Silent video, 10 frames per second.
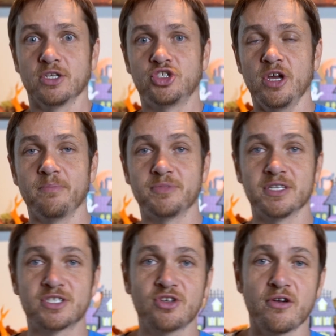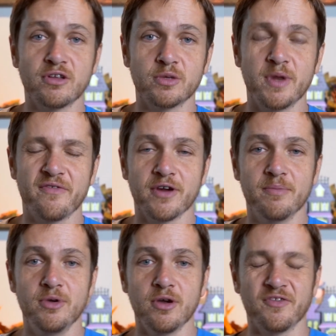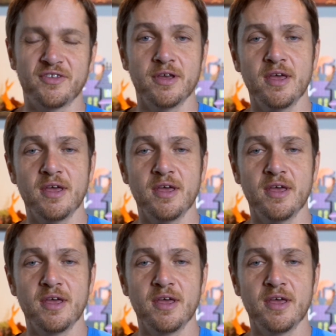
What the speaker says: jumped and startled whenever it moved.